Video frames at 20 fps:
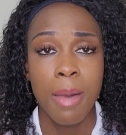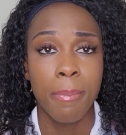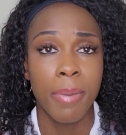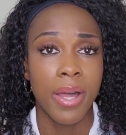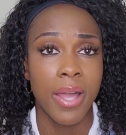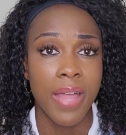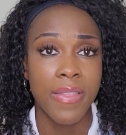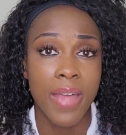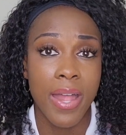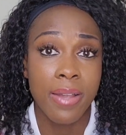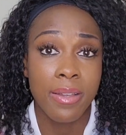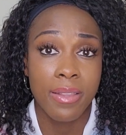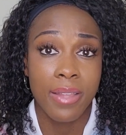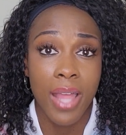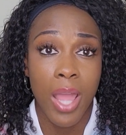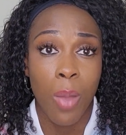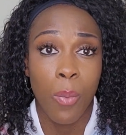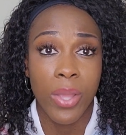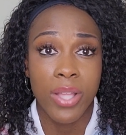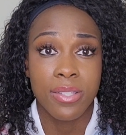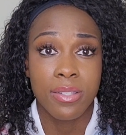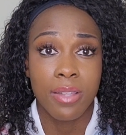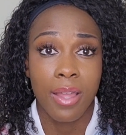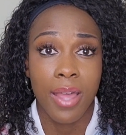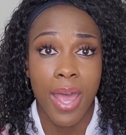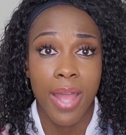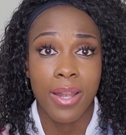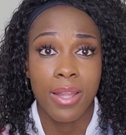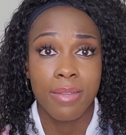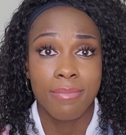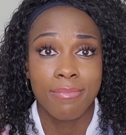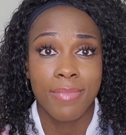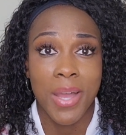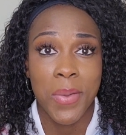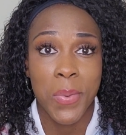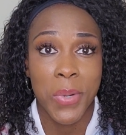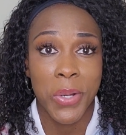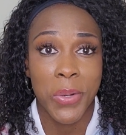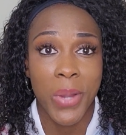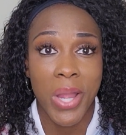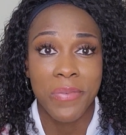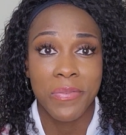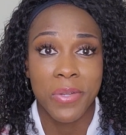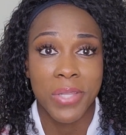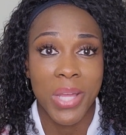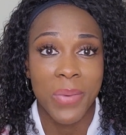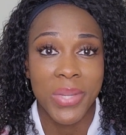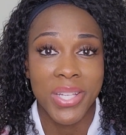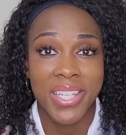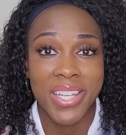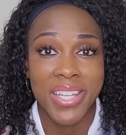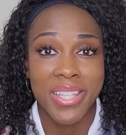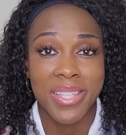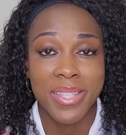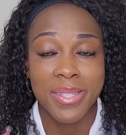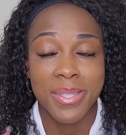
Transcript: but at the end of the day, we still had it, and we're grateful that we did.